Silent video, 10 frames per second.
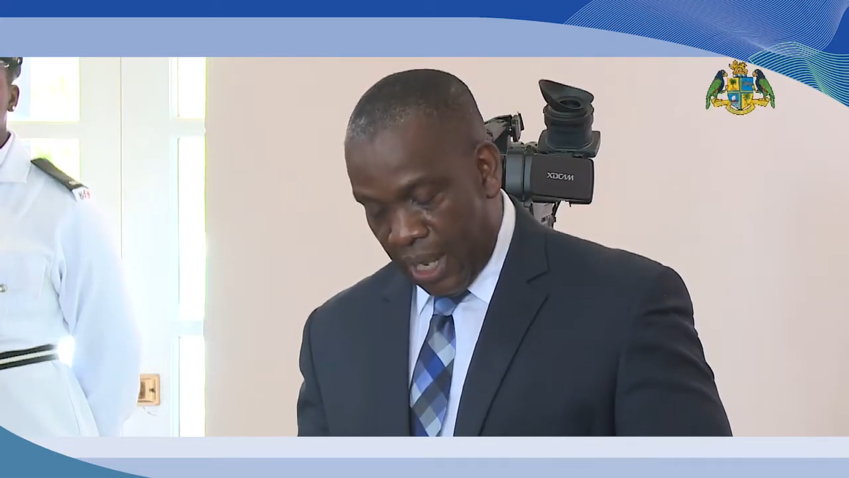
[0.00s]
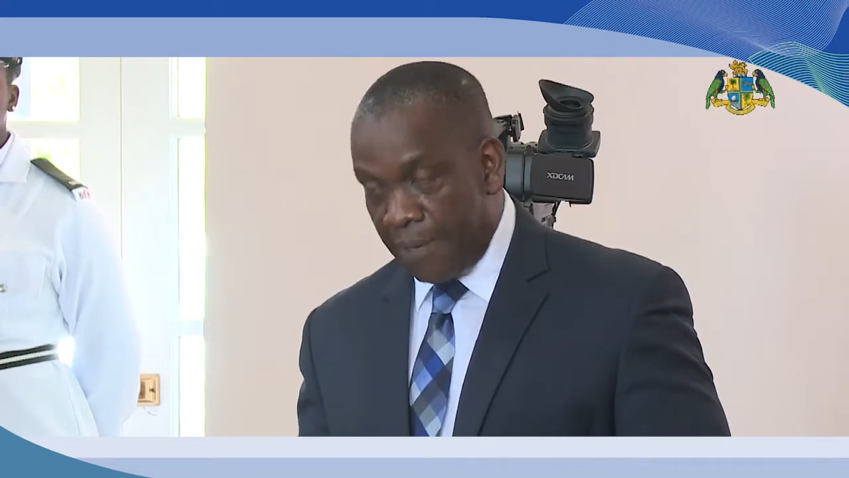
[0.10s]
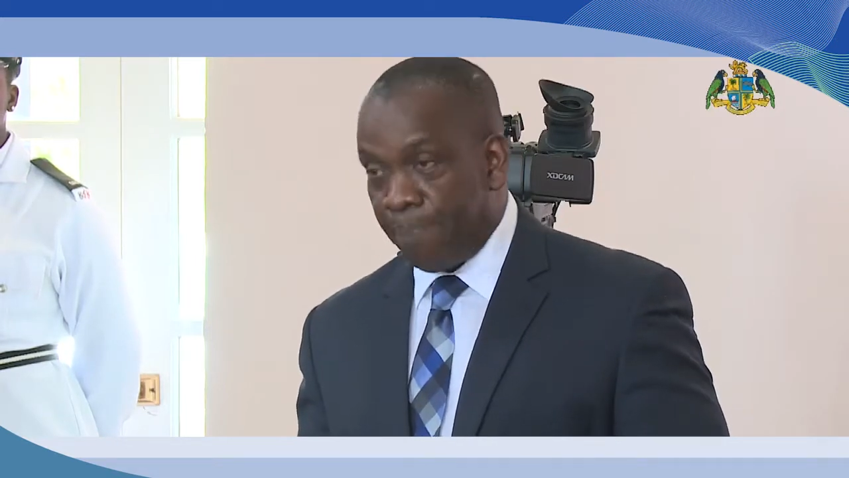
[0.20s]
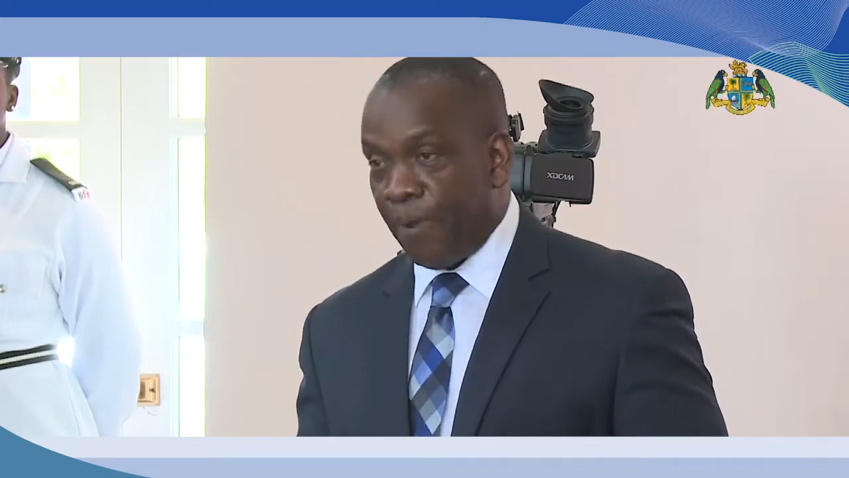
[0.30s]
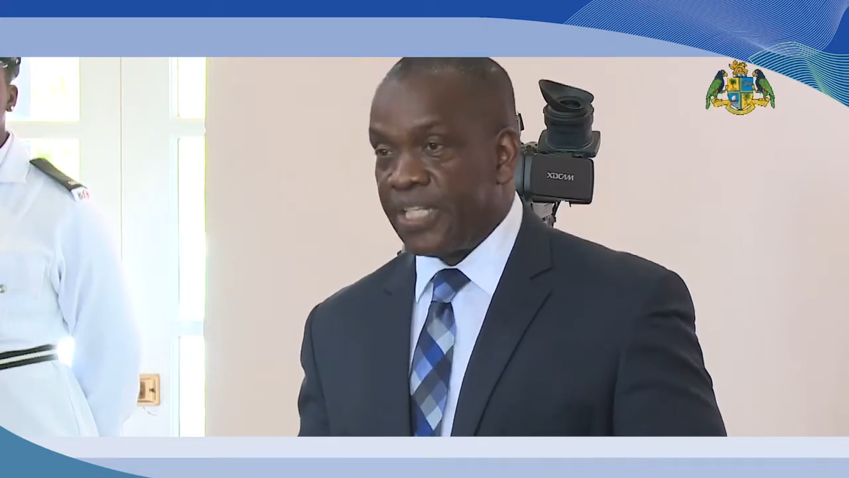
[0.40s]

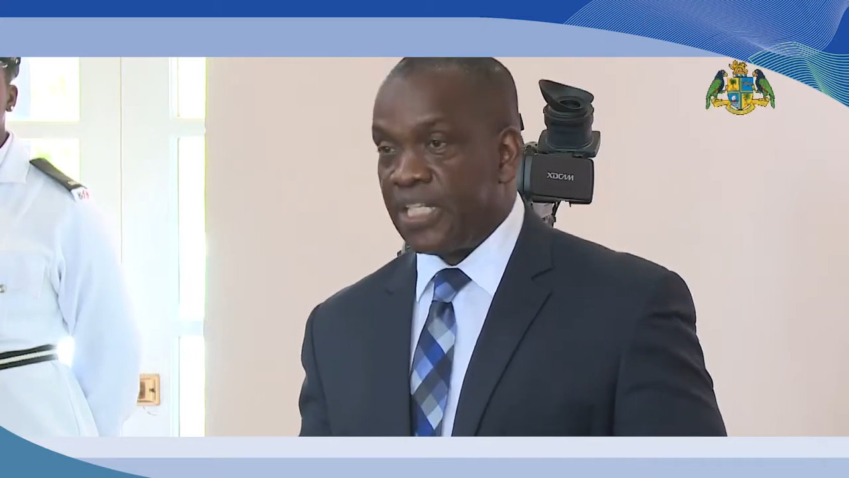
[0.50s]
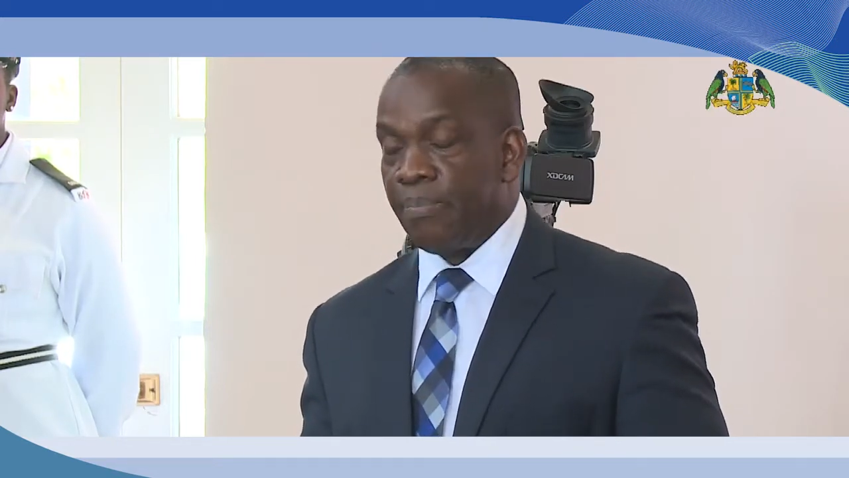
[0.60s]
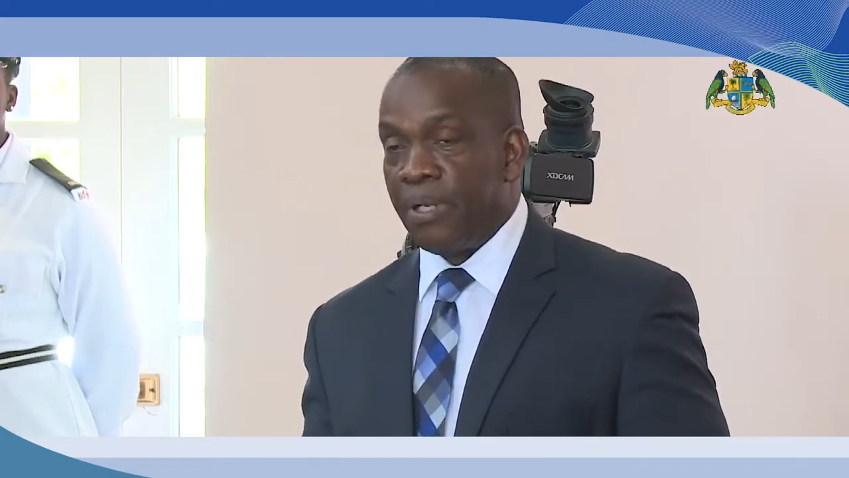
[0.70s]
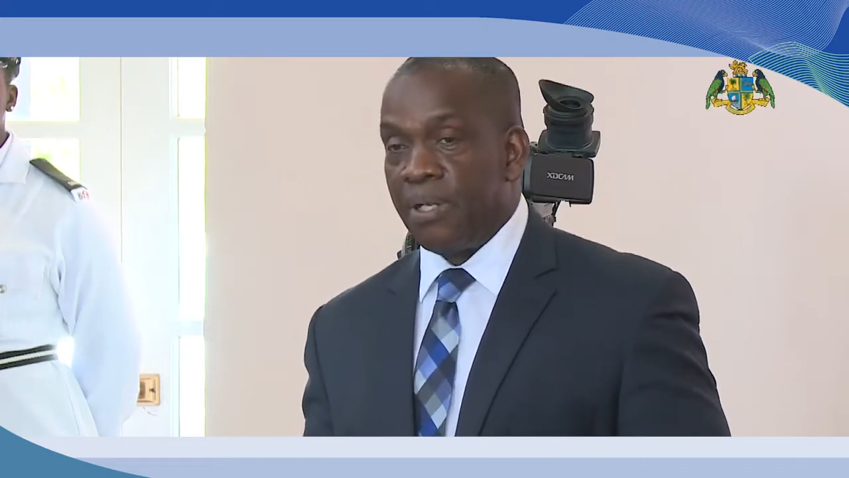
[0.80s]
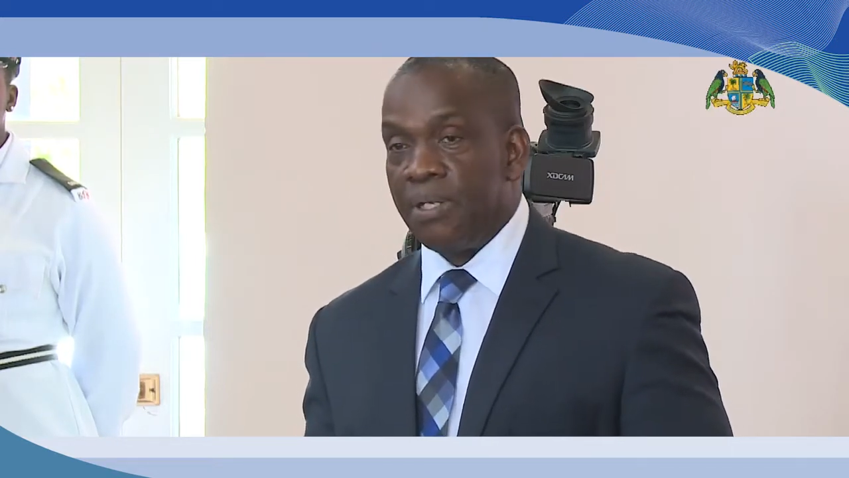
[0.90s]
and
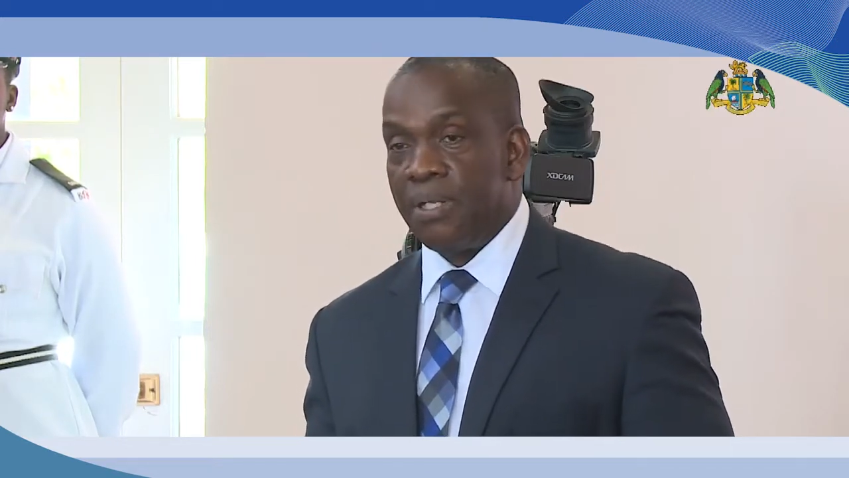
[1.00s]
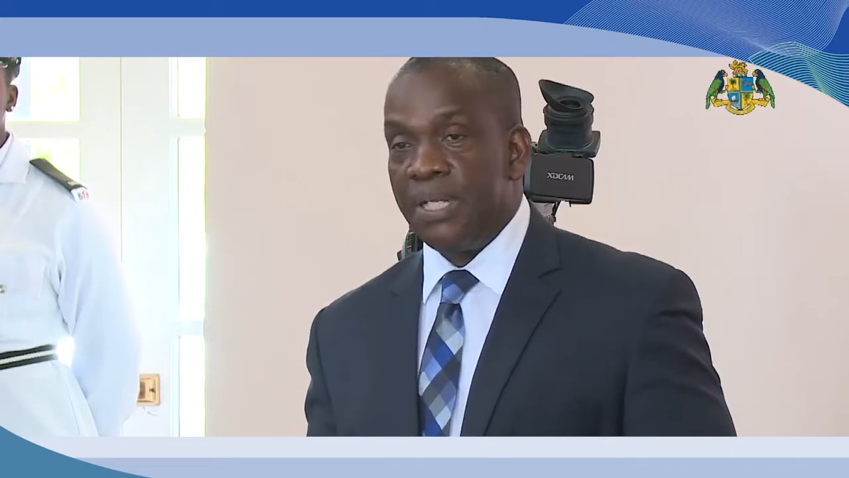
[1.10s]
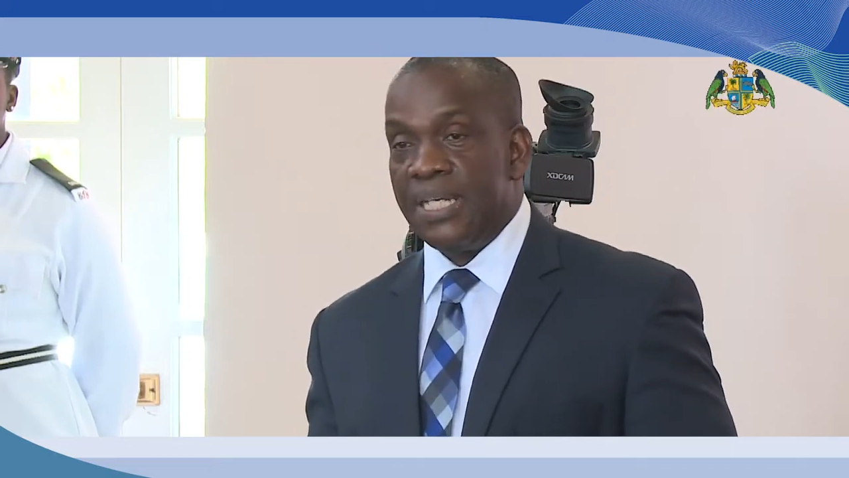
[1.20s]
possible